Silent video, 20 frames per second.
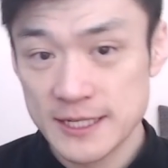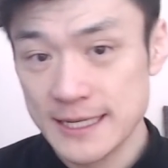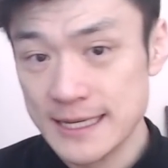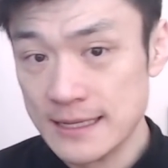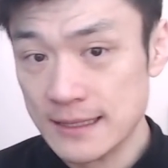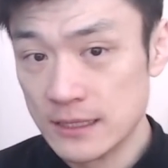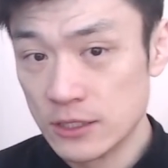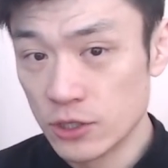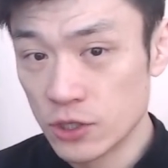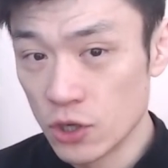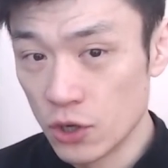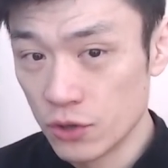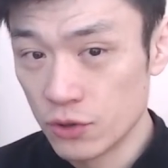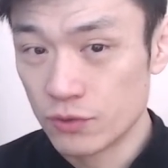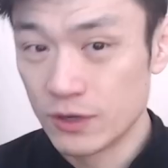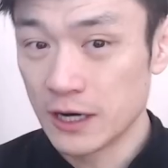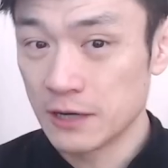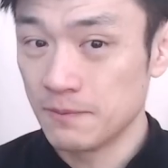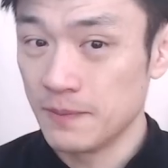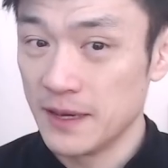is to go to
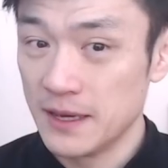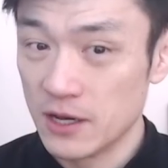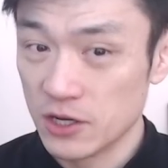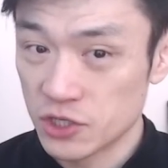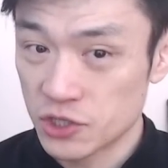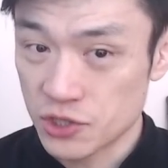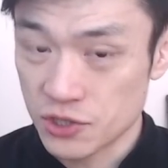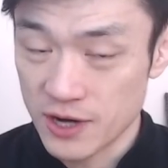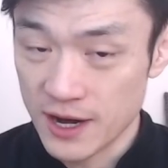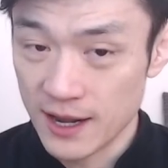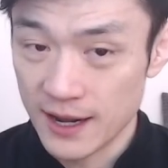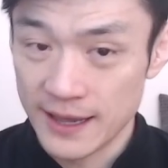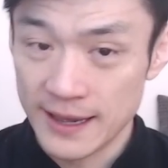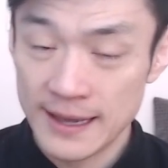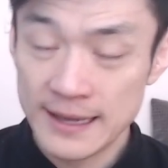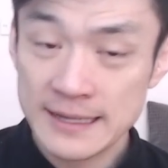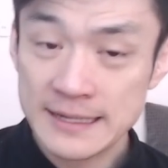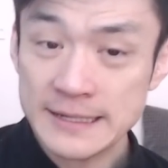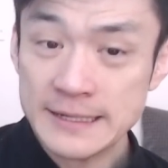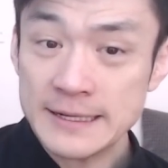Rugby
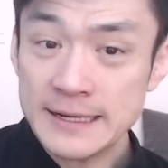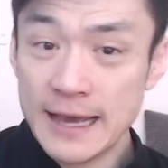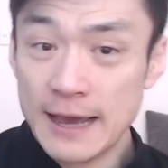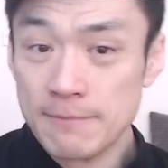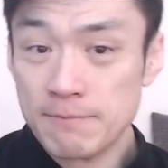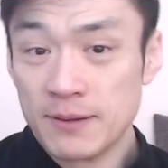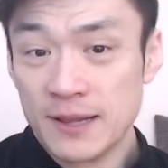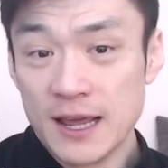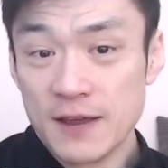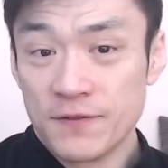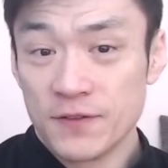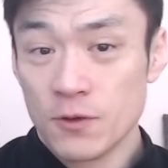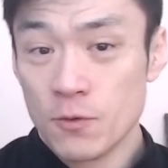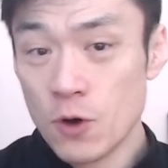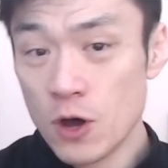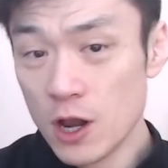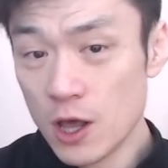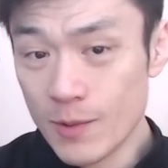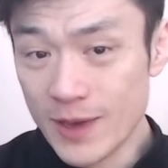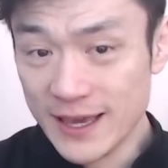Australia and play for the
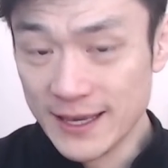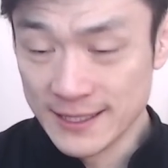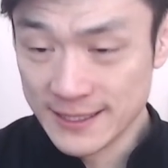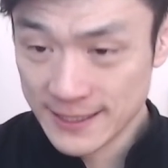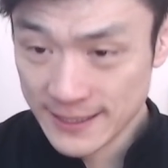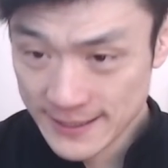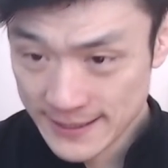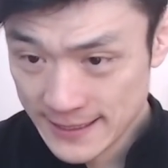Wallabies.